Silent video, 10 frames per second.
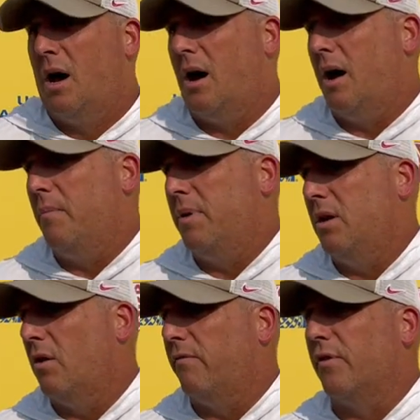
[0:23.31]
You
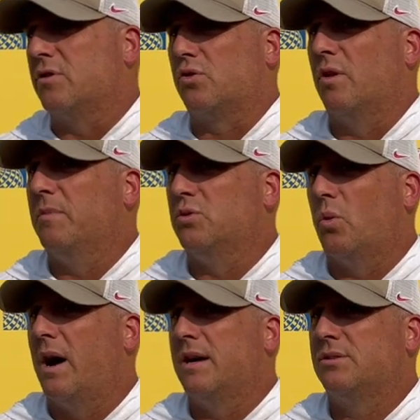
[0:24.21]
know, first scrimmage
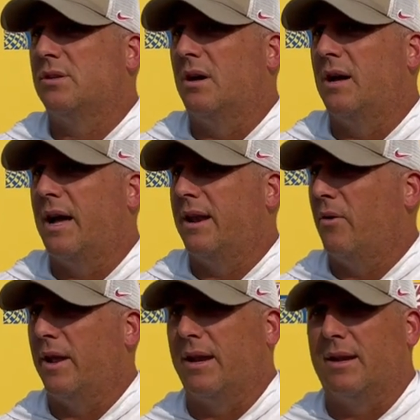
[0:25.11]
wise, I
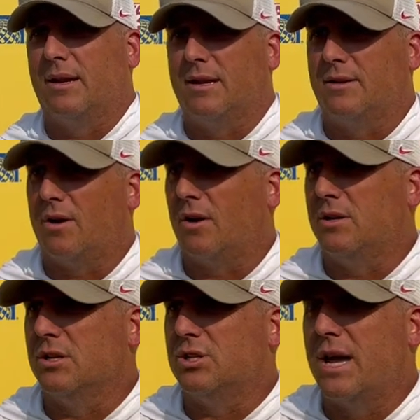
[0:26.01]
know I didn't get to talk
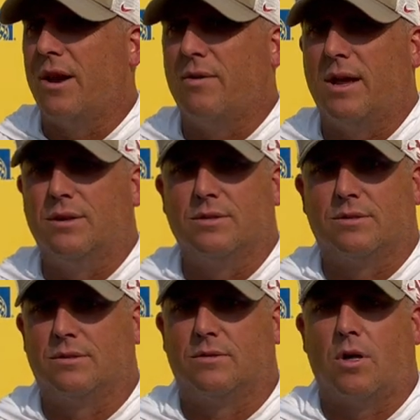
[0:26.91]
to you Saturday,
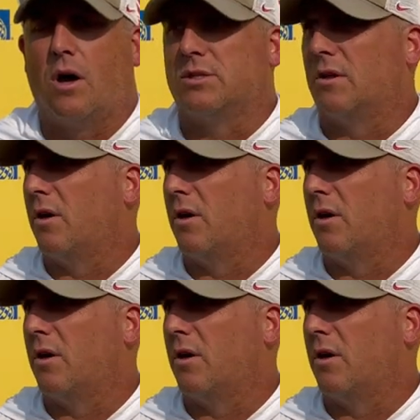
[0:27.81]
just thoughts.